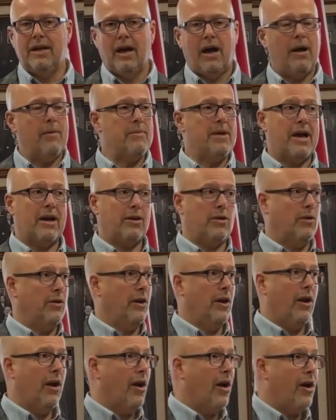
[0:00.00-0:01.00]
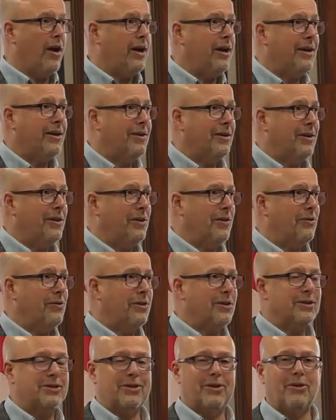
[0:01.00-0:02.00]
I'm not going to lie. The
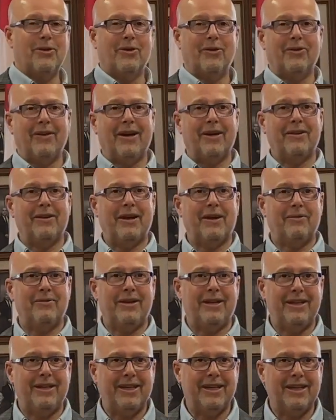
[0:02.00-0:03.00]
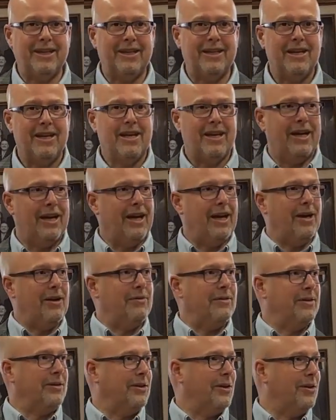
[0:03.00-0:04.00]
first go around that we did,
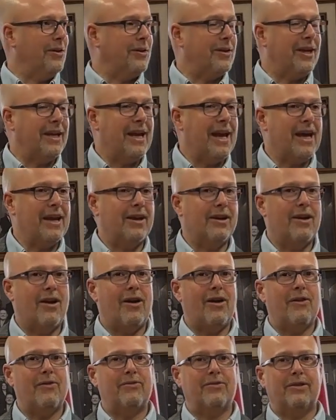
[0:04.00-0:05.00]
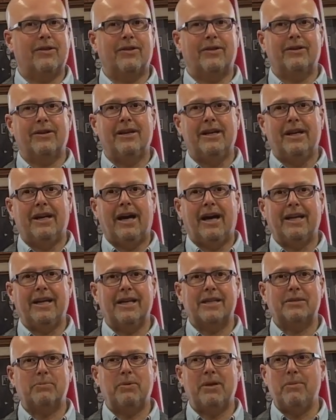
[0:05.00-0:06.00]
when you're looking at it all for,
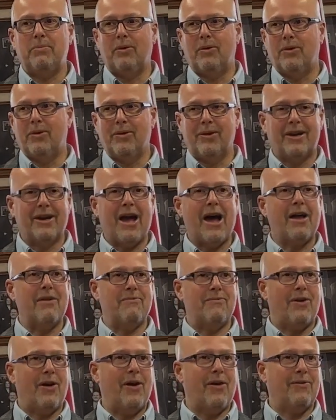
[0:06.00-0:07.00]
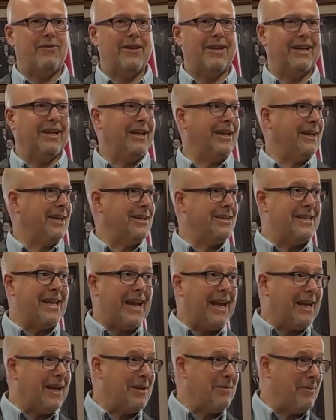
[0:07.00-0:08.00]
people who are not involved in it in a
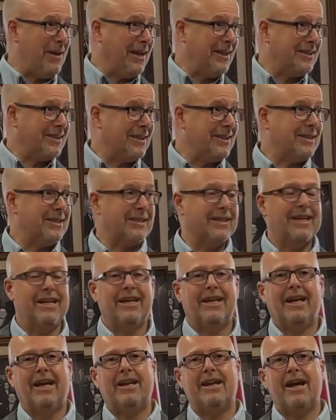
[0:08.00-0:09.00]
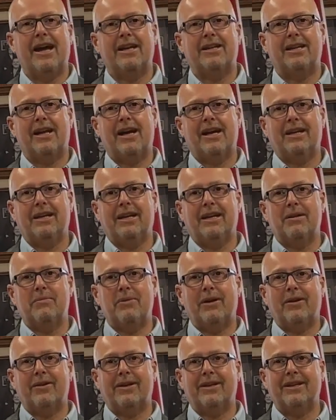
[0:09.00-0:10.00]
daily basis and not talking
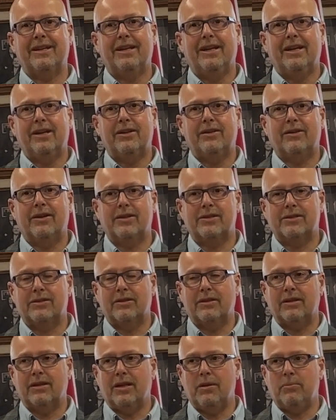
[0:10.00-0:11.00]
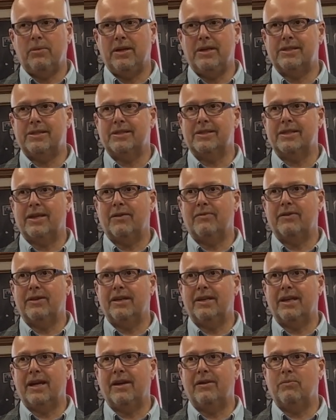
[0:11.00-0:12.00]
about it, there are certainly pieces of
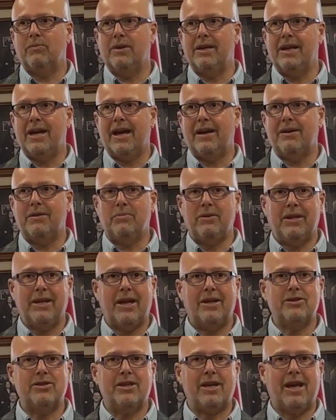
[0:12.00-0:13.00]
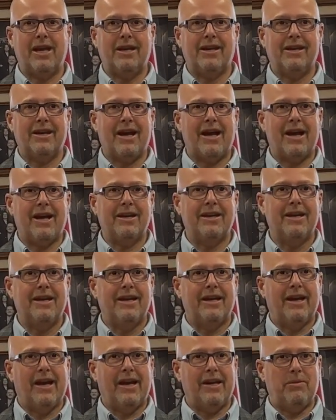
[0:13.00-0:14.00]
it that we had to be educated on
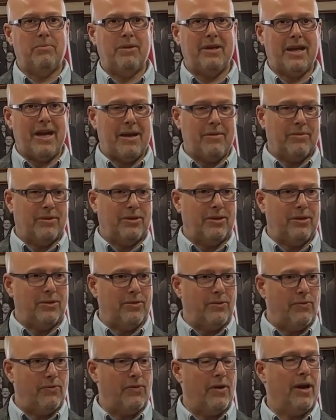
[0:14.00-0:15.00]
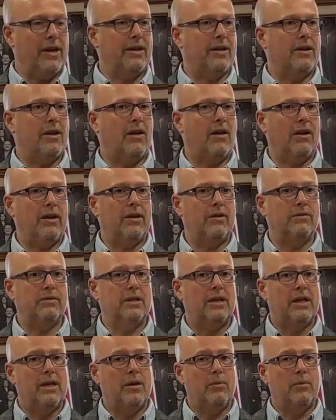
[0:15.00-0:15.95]
and to be able to find it all out.